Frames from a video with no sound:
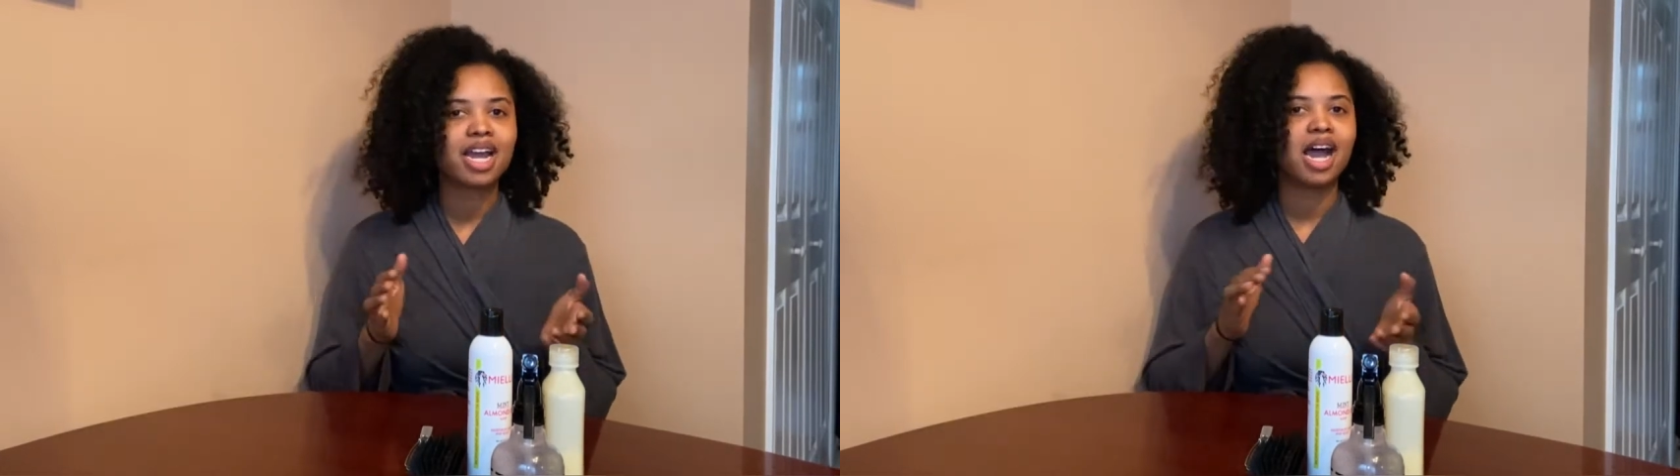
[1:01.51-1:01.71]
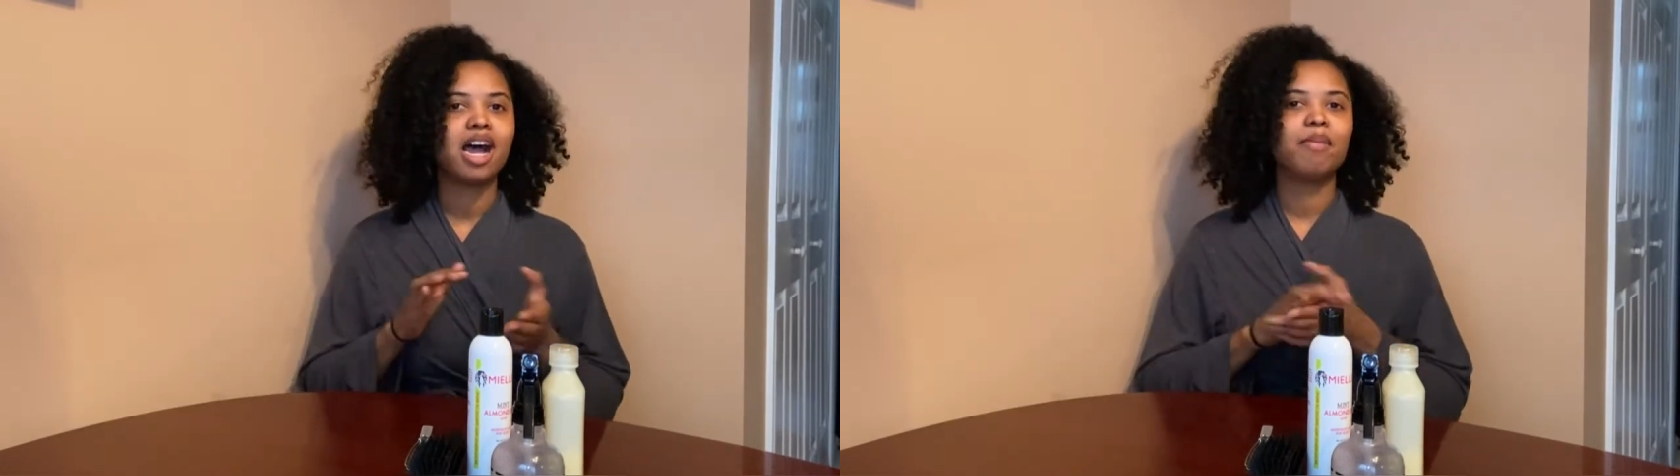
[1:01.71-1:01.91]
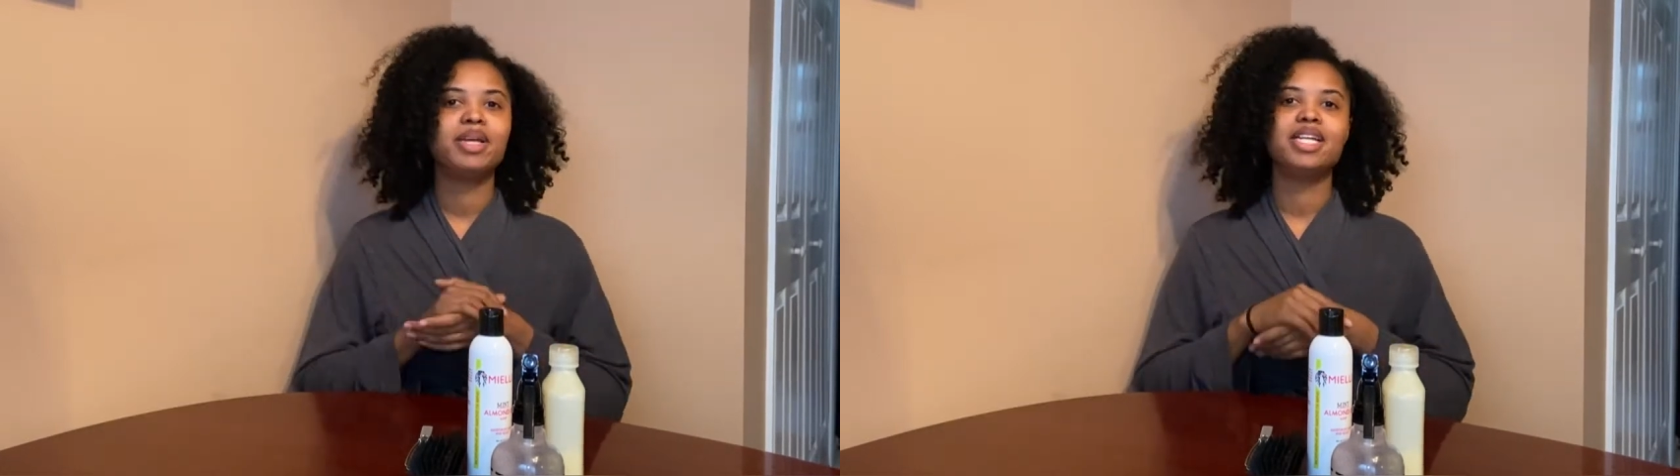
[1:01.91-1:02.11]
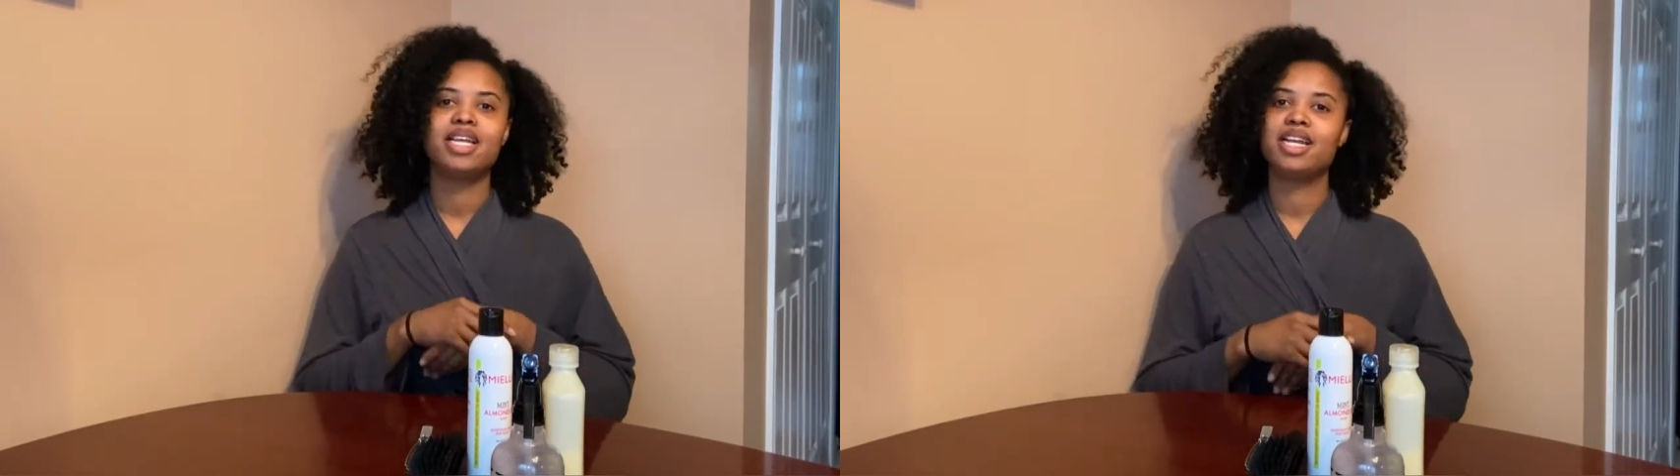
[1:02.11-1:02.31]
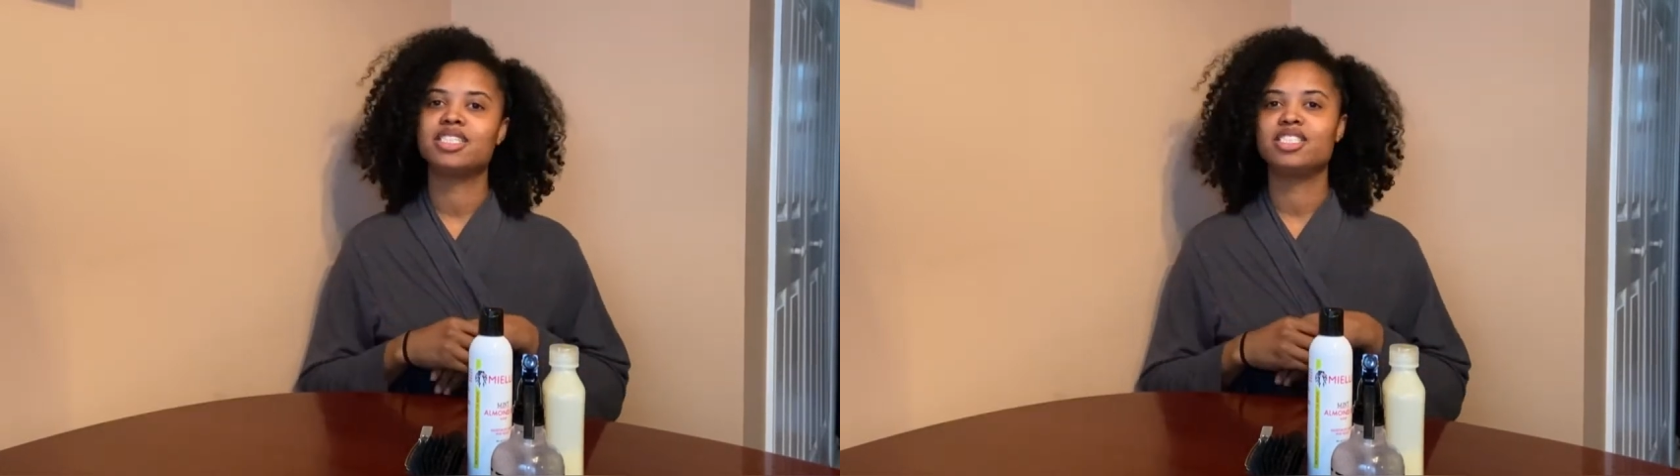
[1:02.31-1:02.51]
comment,
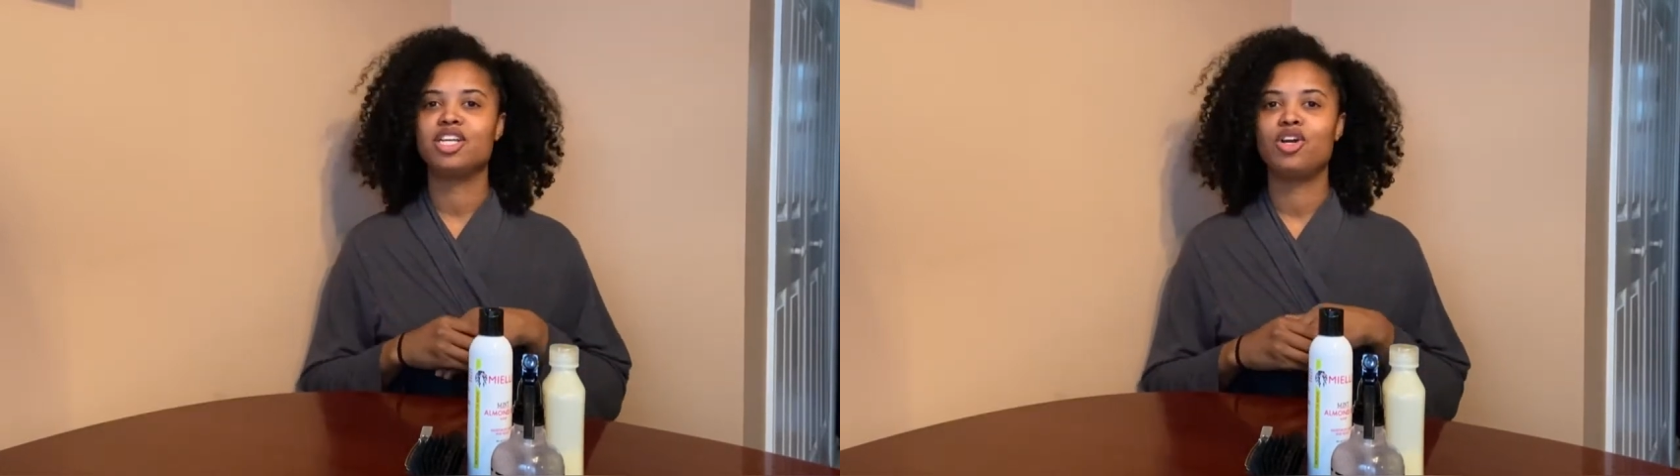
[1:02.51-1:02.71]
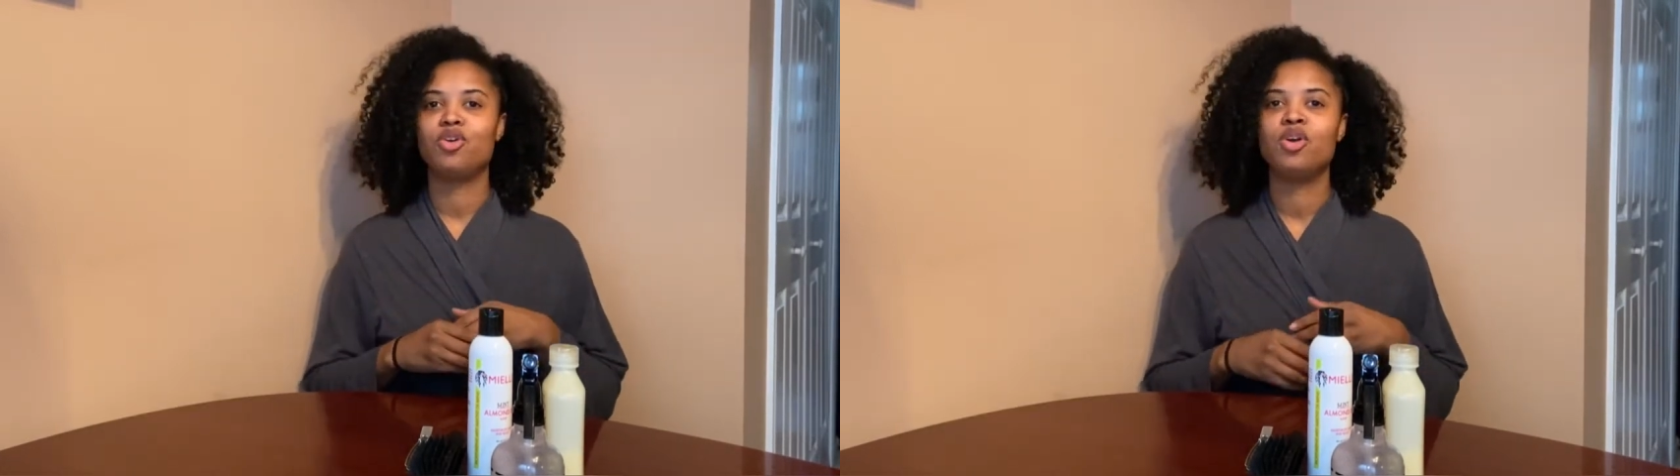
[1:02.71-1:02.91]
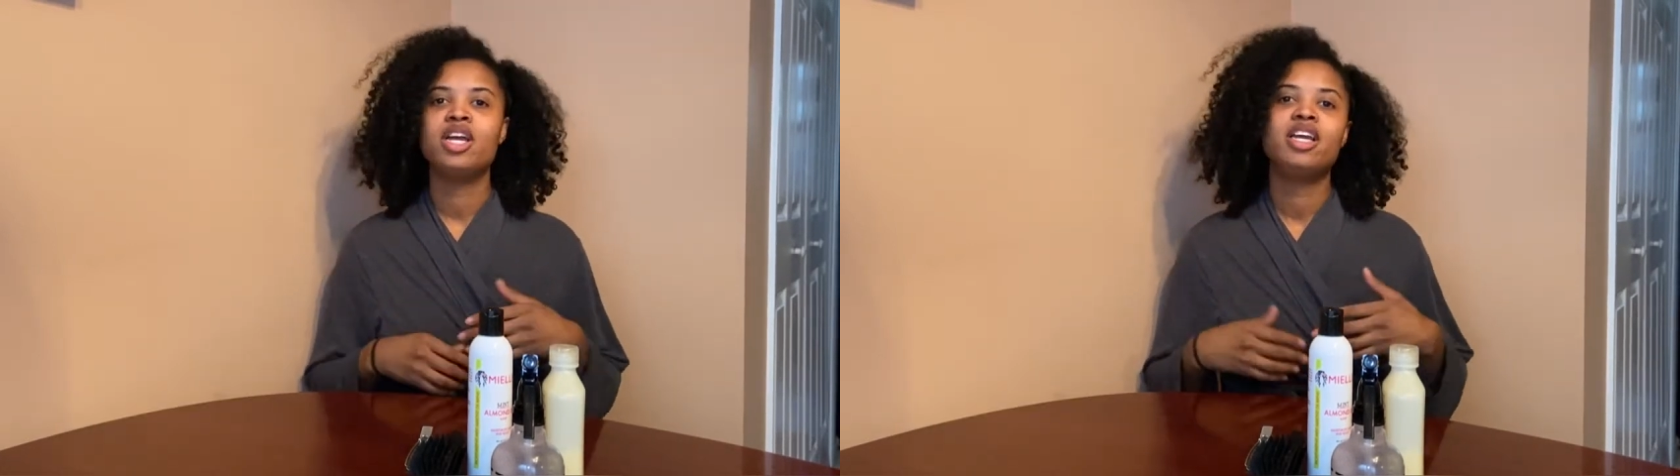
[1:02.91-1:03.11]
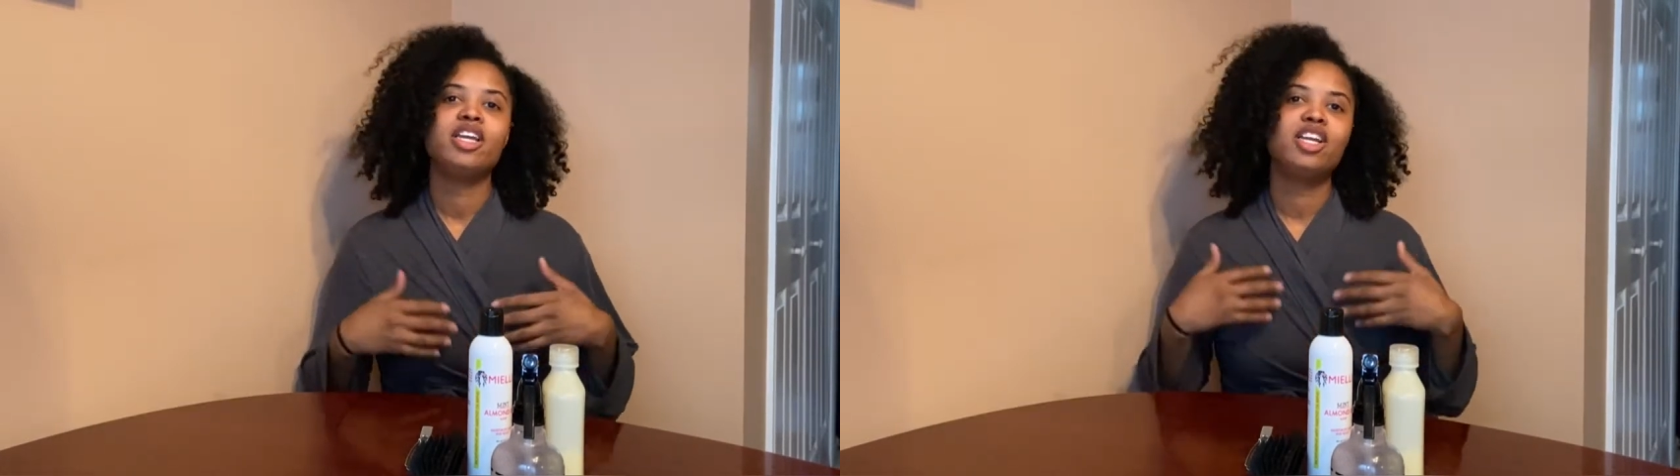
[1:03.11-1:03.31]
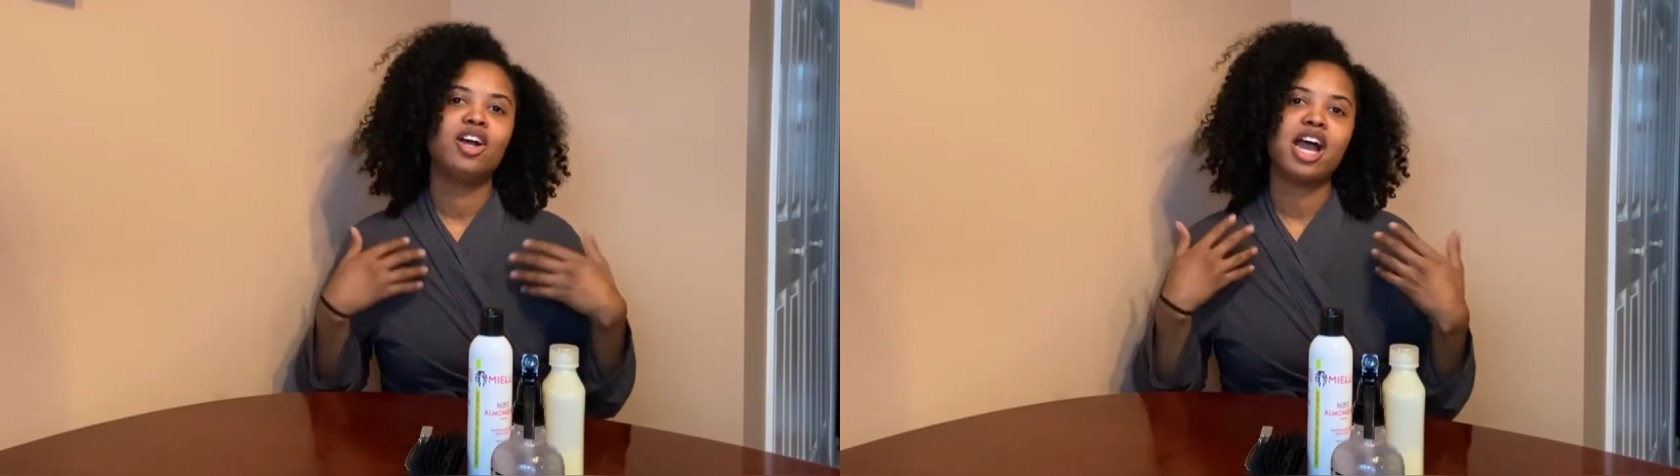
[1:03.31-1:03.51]
let us know,
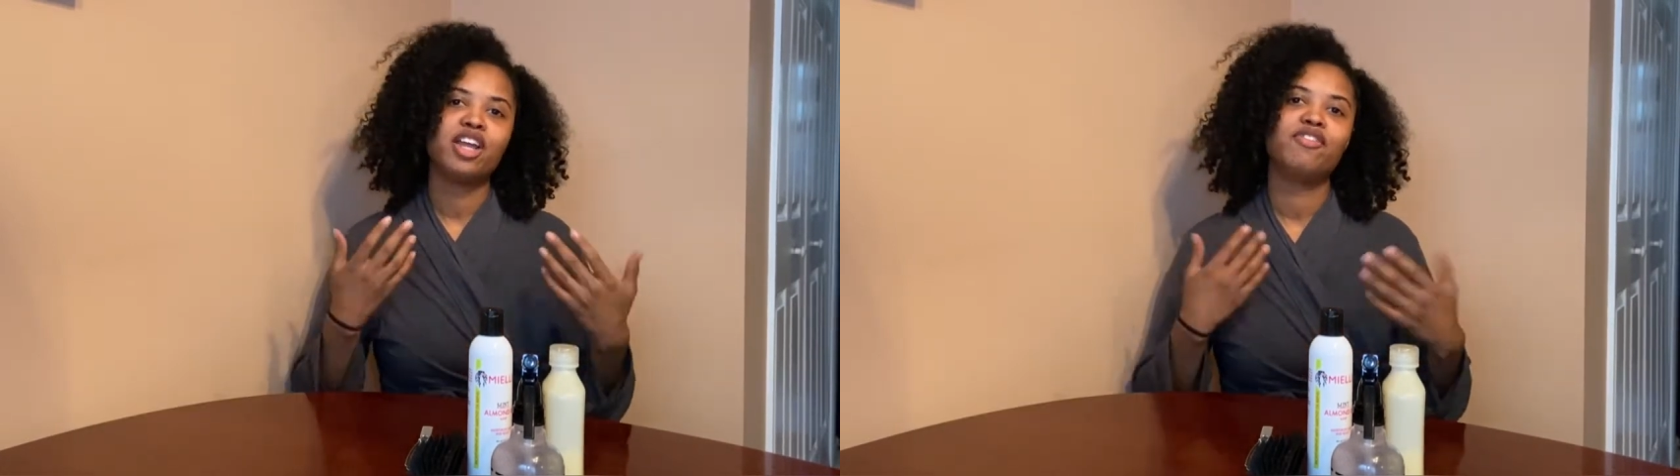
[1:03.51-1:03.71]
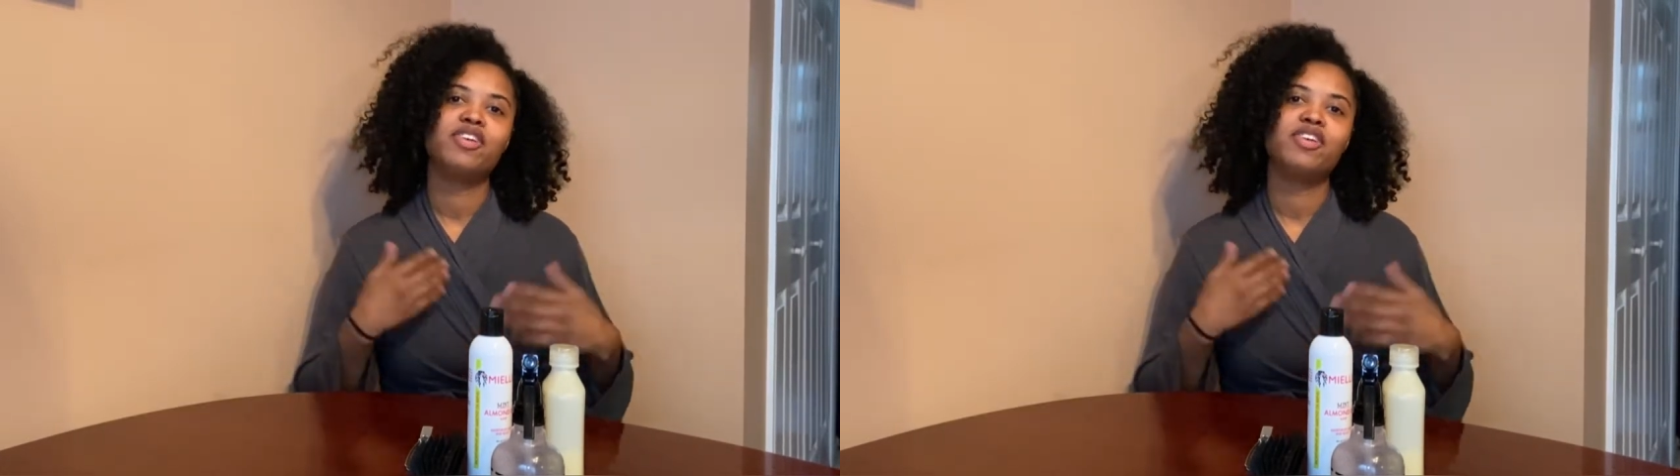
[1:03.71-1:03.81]
how you feel